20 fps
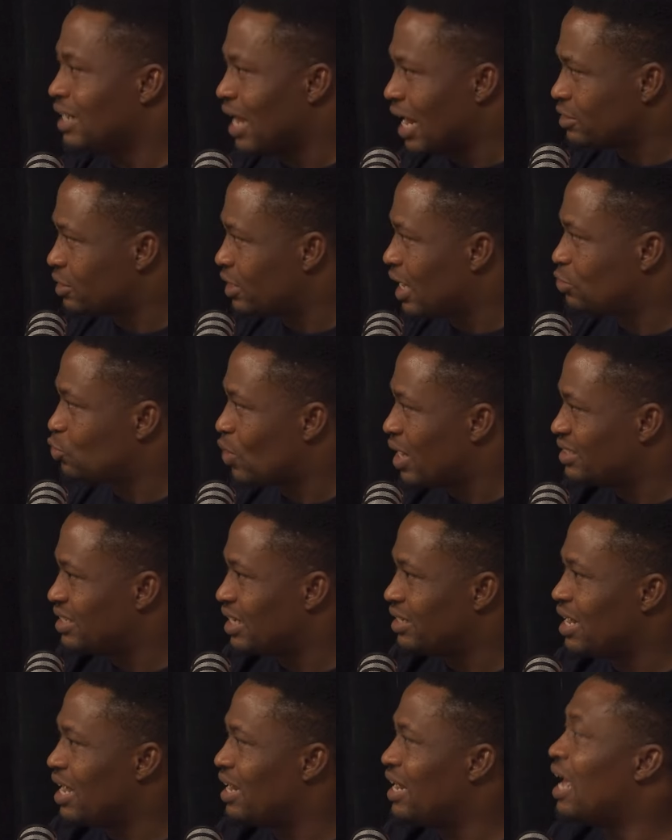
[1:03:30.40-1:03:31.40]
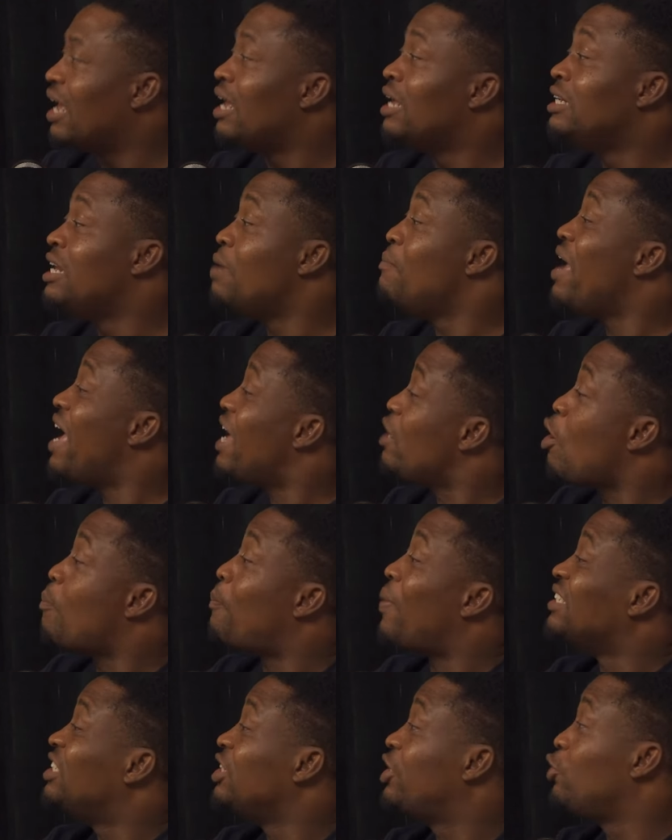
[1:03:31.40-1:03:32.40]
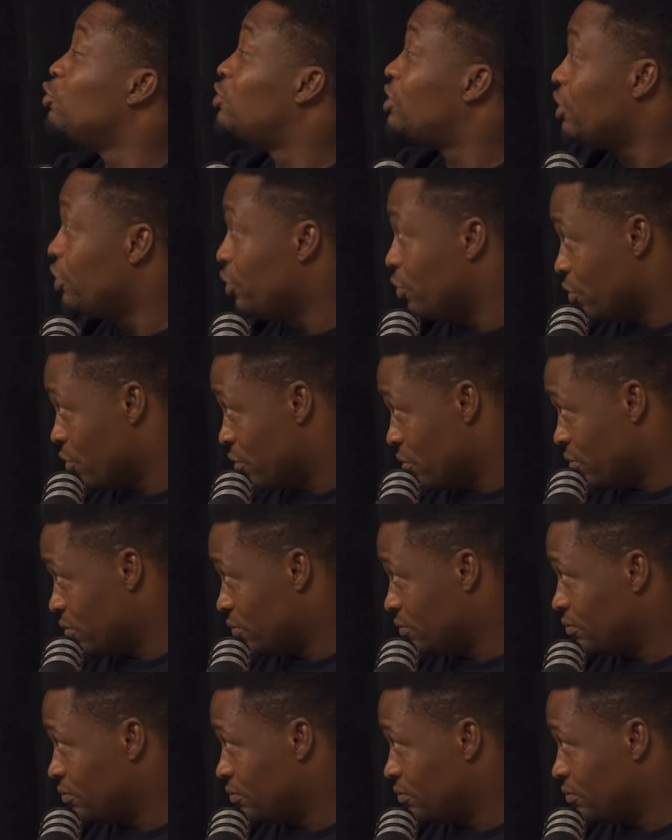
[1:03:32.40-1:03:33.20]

That's why I said earlier, they may end up persecuting you.